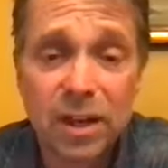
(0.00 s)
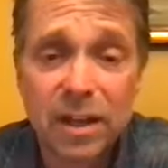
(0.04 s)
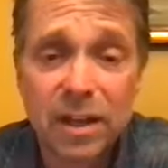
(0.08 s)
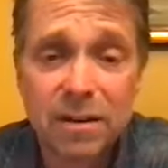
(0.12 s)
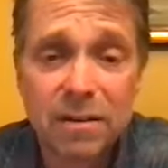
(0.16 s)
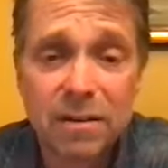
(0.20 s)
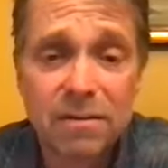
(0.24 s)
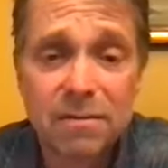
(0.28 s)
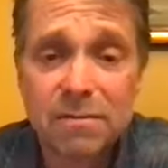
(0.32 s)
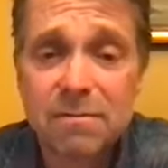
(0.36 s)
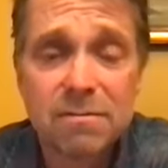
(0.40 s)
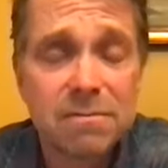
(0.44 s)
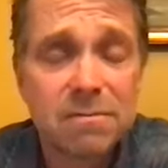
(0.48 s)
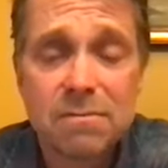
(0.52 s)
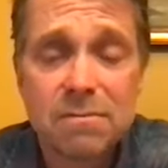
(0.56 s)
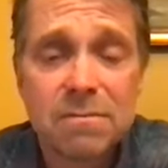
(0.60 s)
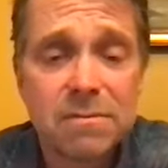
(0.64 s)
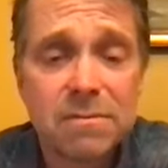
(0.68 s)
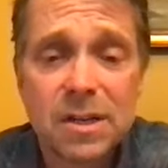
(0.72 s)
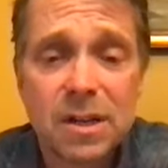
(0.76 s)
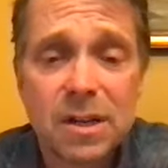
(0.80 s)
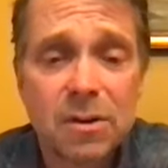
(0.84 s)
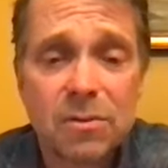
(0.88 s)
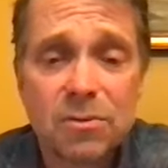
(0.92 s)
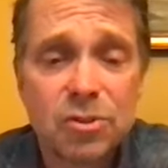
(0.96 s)
get,
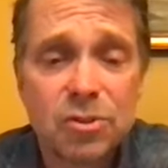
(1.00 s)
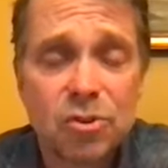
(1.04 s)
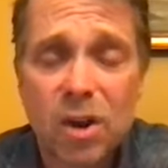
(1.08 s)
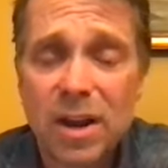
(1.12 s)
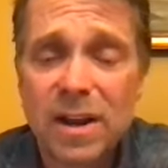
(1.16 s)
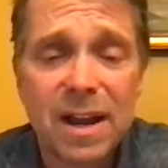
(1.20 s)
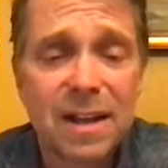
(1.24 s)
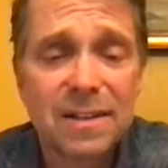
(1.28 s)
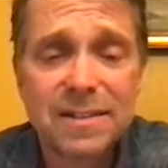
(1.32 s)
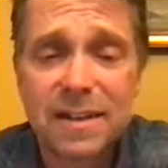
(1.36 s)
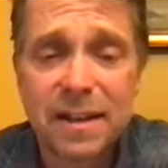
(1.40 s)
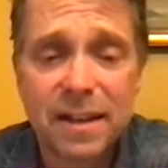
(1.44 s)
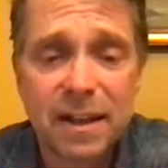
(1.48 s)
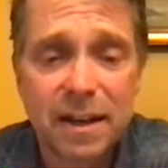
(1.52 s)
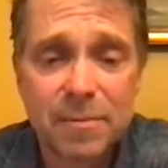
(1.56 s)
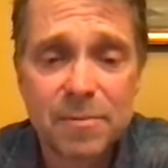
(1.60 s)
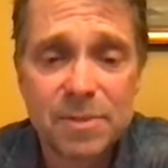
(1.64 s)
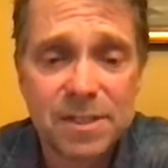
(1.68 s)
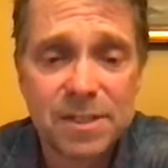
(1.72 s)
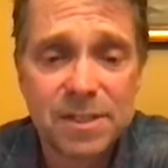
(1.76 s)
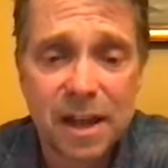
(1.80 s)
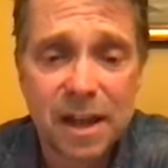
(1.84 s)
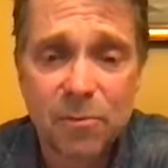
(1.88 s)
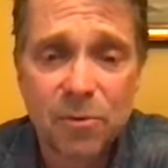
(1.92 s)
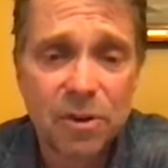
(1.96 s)
try not to get
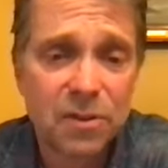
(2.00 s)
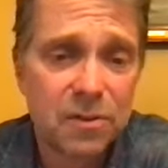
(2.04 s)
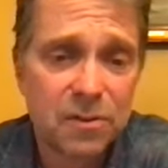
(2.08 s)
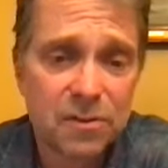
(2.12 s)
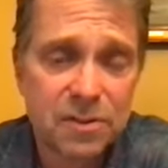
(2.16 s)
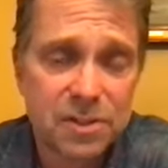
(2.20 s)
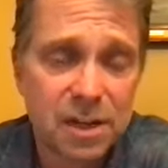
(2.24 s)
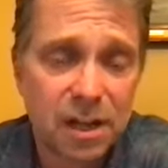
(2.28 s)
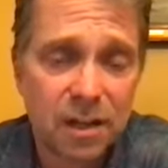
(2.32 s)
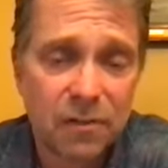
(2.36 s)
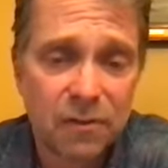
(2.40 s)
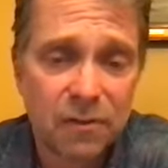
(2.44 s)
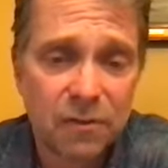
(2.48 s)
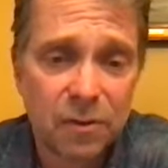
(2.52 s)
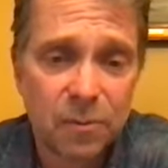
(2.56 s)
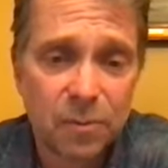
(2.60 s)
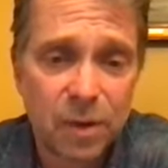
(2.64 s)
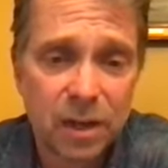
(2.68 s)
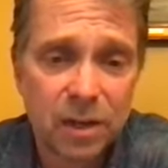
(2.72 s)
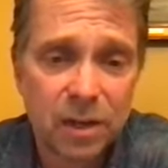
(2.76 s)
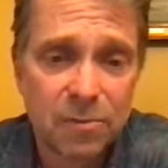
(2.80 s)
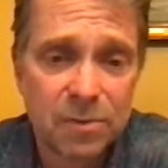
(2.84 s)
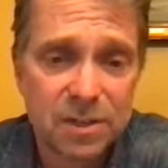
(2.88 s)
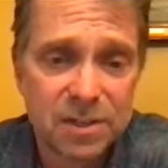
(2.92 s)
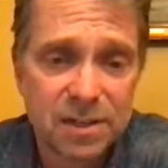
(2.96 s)
upset with yourself if you
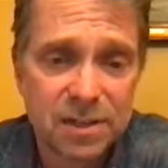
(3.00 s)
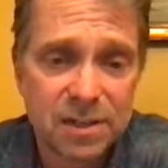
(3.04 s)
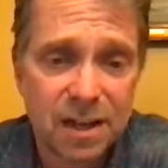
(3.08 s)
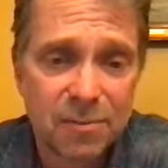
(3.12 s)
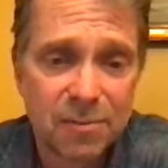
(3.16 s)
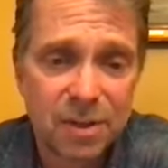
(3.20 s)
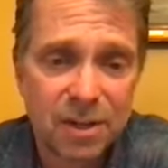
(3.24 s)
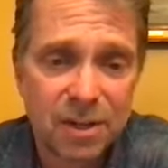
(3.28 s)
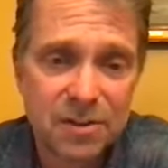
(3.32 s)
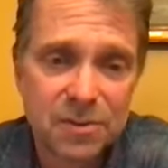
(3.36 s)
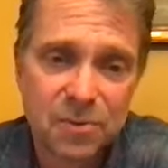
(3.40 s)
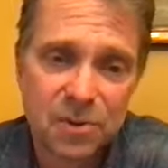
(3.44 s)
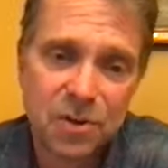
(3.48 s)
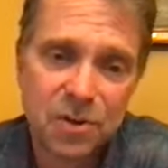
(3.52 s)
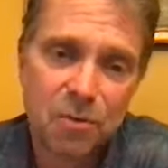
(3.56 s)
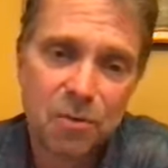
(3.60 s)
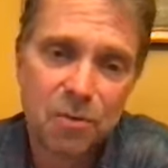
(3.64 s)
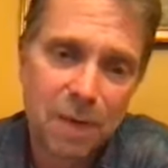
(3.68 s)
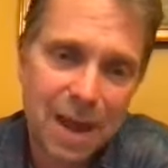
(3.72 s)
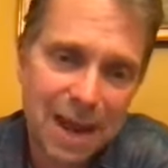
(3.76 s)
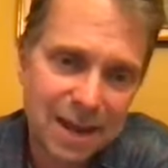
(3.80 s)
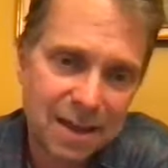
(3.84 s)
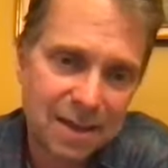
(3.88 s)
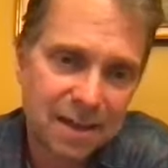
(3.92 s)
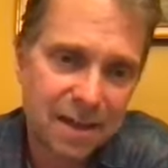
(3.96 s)
make a mistake, because when you
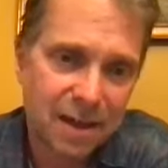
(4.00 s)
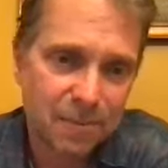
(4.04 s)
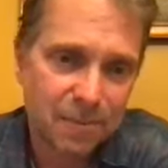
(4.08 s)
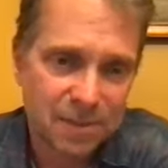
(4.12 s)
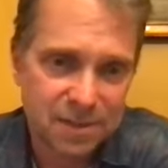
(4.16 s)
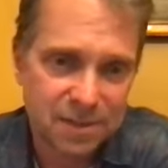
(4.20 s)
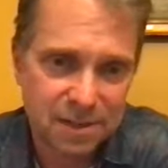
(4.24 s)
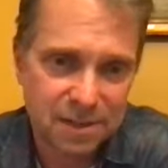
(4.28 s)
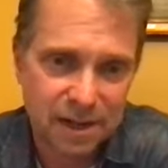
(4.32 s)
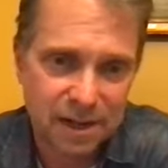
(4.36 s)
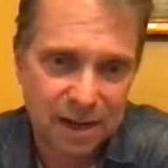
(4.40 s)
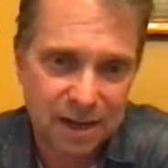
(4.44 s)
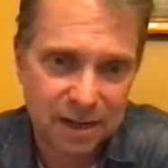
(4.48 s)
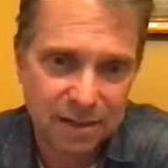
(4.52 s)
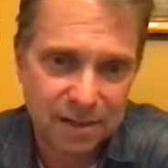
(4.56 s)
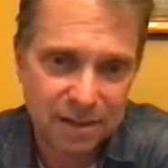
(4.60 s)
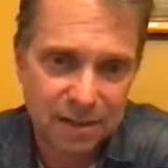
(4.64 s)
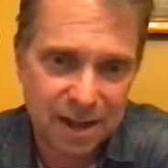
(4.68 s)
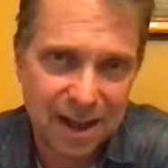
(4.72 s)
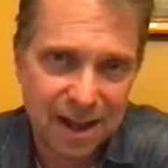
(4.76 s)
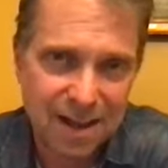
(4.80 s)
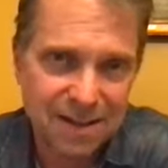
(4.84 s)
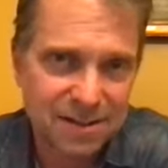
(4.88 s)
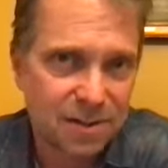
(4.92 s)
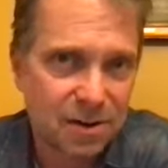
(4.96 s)
make that mistake,
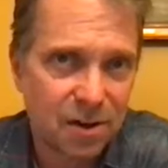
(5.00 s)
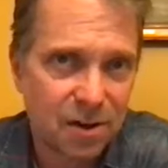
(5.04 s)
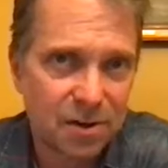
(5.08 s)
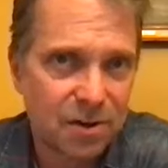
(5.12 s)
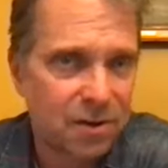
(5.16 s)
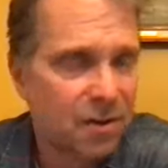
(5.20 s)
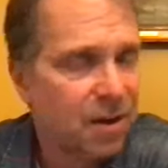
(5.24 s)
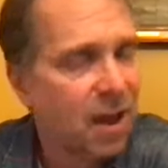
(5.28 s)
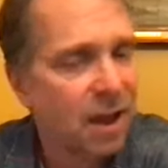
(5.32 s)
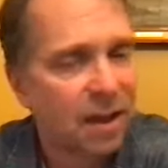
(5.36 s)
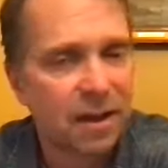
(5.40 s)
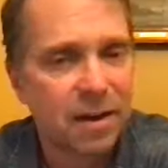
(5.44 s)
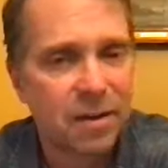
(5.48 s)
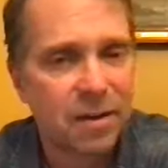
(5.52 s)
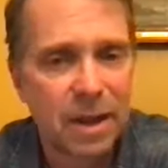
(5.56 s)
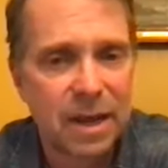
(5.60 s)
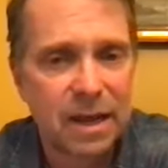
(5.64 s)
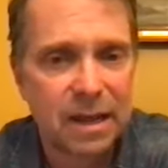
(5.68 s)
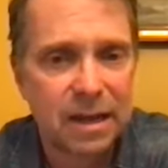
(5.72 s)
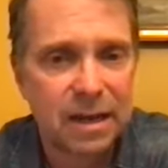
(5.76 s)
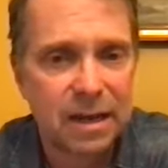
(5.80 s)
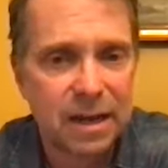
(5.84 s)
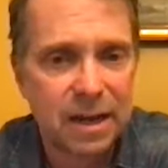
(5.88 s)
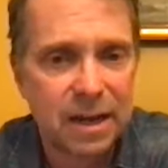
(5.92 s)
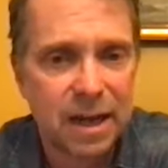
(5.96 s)
the odds are you're not going to
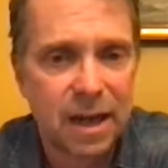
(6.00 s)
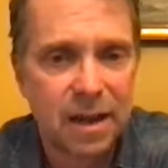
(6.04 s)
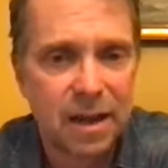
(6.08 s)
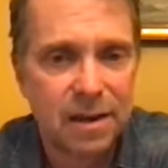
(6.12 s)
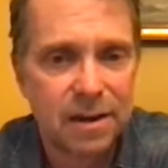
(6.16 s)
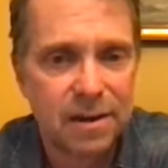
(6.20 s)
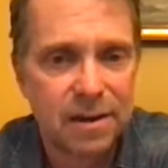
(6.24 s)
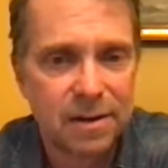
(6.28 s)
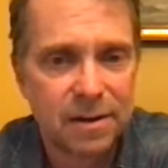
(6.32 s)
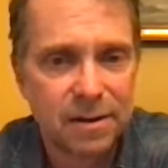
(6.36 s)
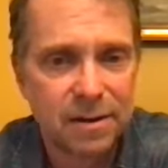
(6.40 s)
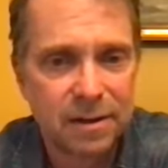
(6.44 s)
make it again.